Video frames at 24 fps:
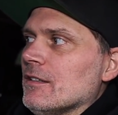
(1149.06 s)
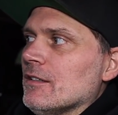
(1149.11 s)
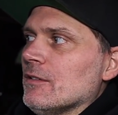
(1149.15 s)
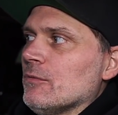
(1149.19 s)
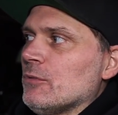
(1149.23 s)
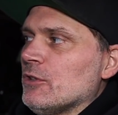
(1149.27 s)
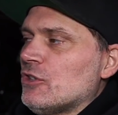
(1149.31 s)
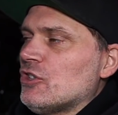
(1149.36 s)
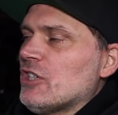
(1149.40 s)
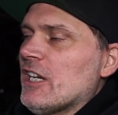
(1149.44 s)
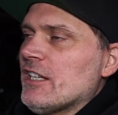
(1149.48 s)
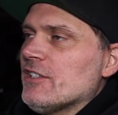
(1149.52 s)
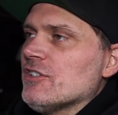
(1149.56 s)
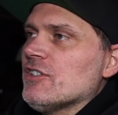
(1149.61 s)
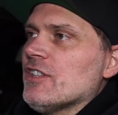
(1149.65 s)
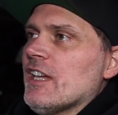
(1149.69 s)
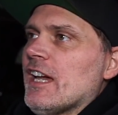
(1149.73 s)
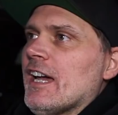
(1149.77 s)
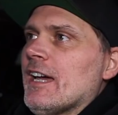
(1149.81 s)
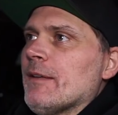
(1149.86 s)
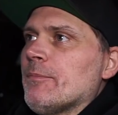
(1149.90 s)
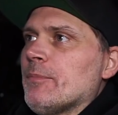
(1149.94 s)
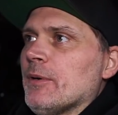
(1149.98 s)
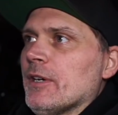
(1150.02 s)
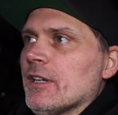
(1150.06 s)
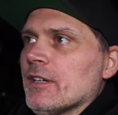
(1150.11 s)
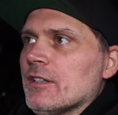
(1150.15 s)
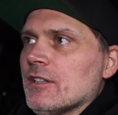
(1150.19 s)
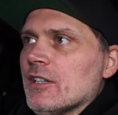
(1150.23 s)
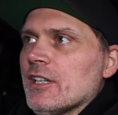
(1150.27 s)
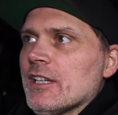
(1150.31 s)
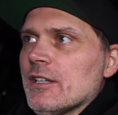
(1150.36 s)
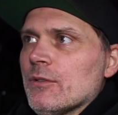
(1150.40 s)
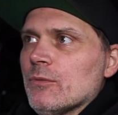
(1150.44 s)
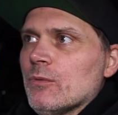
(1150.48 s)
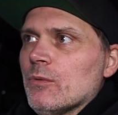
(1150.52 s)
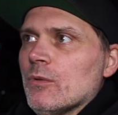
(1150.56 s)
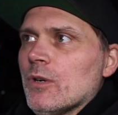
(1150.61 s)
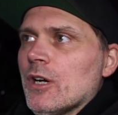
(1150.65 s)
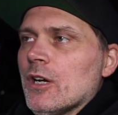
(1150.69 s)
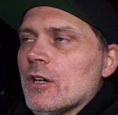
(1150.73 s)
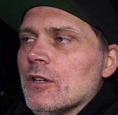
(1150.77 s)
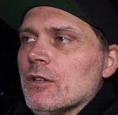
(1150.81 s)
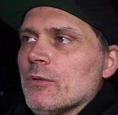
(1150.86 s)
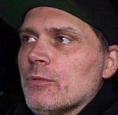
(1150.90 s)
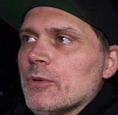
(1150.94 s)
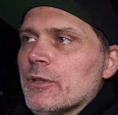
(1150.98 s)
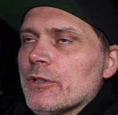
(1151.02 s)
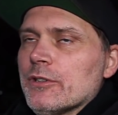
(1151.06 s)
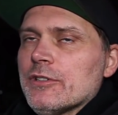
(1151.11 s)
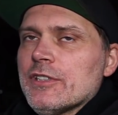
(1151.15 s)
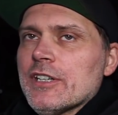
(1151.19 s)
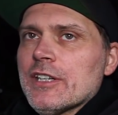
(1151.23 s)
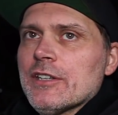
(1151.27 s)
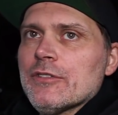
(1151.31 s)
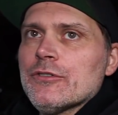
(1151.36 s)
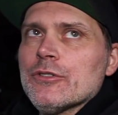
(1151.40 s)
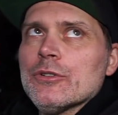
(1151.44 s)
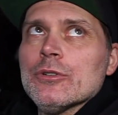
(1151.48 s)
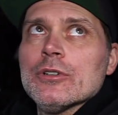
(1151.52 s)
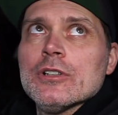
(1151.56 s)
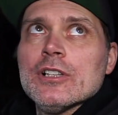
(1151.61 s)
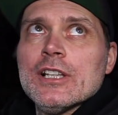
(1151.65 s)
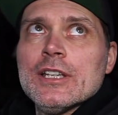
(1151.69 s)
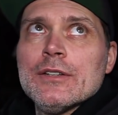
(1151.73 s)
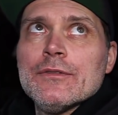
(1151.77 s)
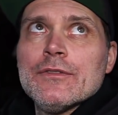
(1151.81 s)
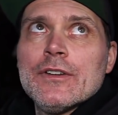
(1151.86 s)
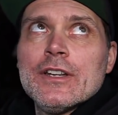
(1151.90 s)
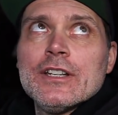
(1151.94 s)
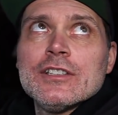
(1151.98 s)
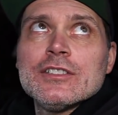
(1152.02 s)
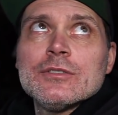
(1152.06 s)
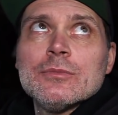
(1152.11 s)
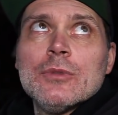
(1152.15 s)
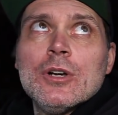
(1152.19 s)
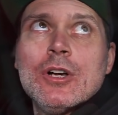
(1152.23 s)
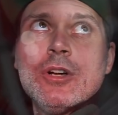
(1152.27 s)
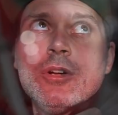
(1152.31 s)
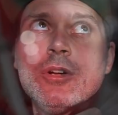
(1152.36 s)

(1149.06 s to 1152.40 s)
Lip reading: We changed that, but Clayton, while we were digging through it, Clayton found a small